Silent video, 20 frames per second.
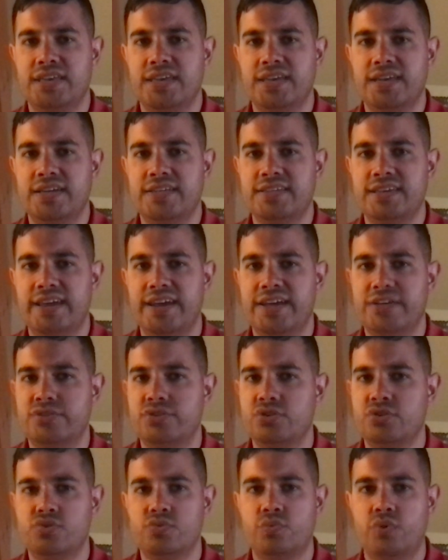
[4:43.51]
And as
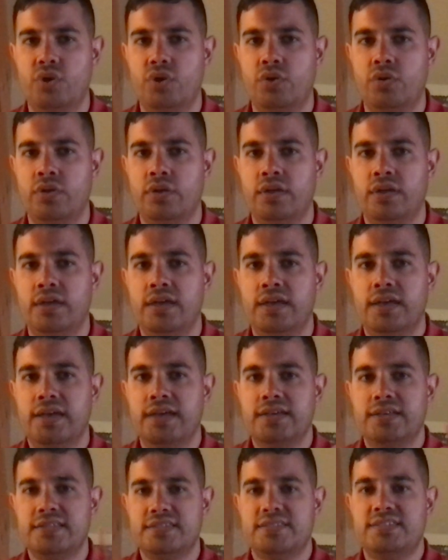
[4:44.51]
usual,
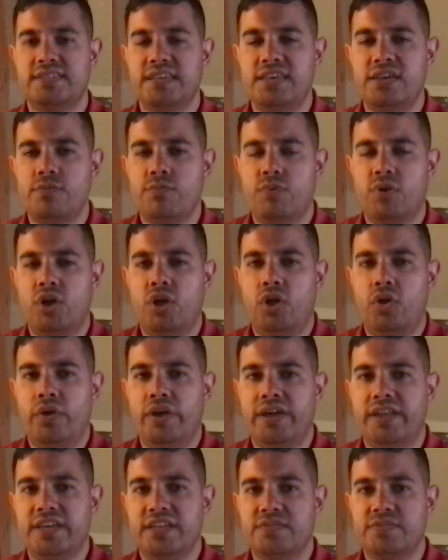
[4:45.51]
see you all
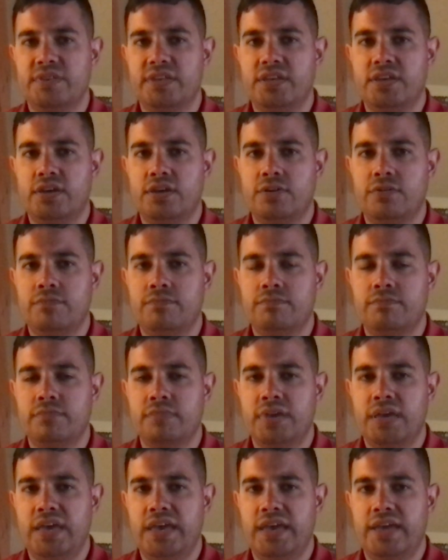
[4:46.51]
in the next video.
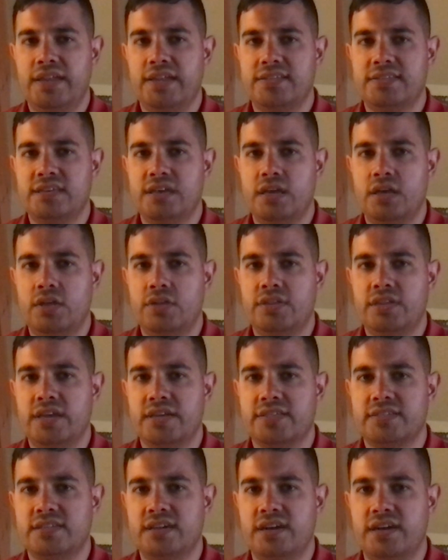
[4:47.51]
And until
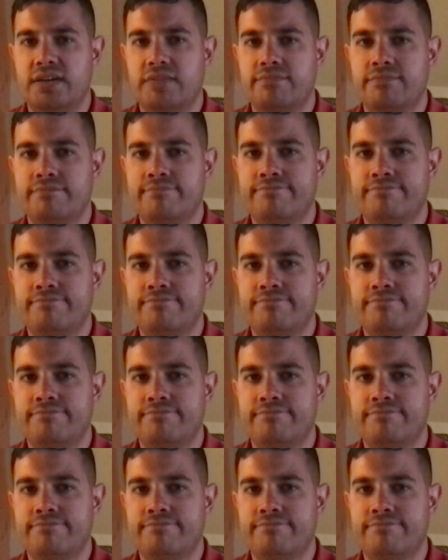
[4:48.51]
next time.